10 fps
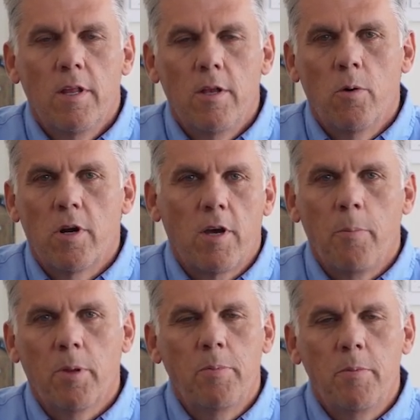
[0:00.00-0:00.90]
there were a
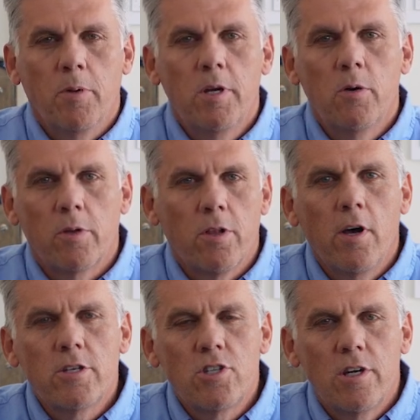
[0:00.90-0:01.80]
couple of people here with
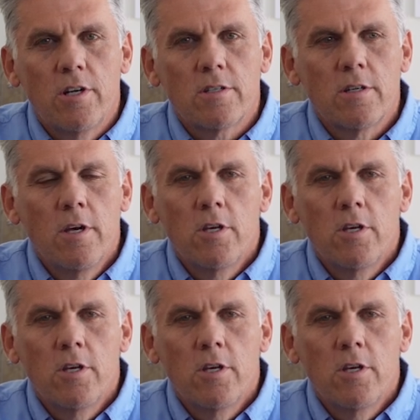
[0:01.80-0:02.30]
lawn chairs.